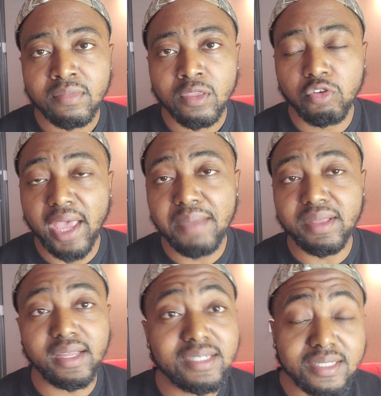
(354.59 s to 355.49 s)
Okay,
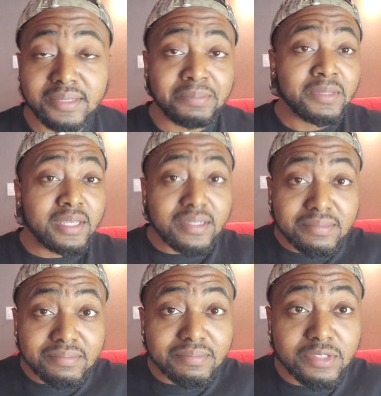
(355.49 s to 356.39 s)
because
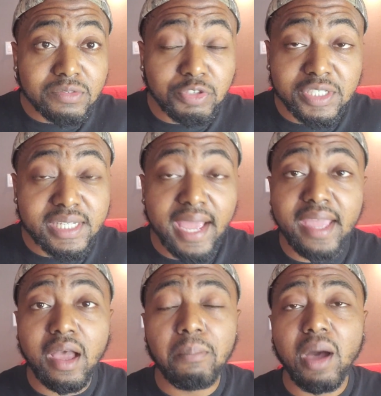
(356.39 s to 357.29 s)
you can
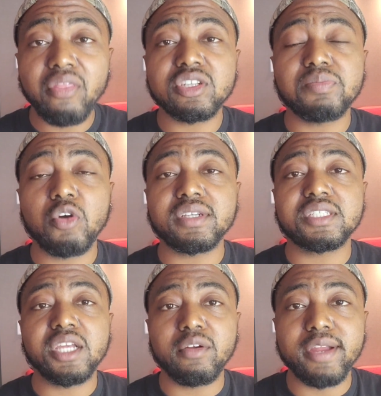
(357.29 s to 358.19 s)
say a mother smoking
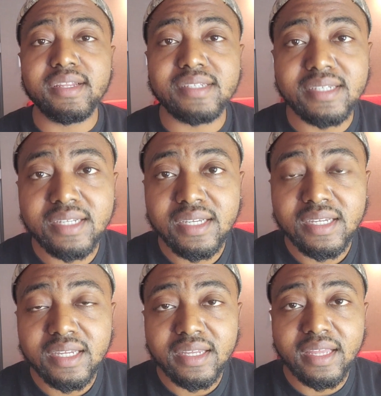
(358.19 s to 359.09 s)
cigarettes
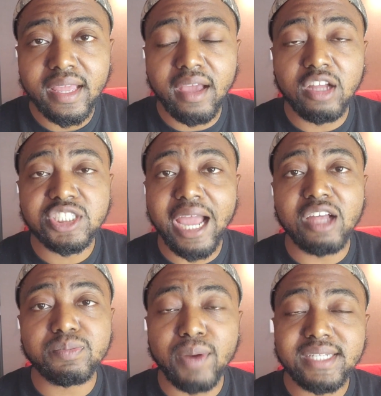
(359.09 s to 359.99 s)
in her
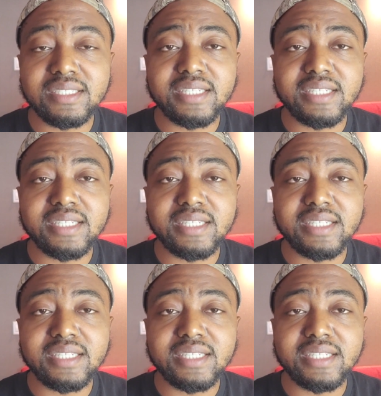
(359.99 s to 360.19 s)
child's presence,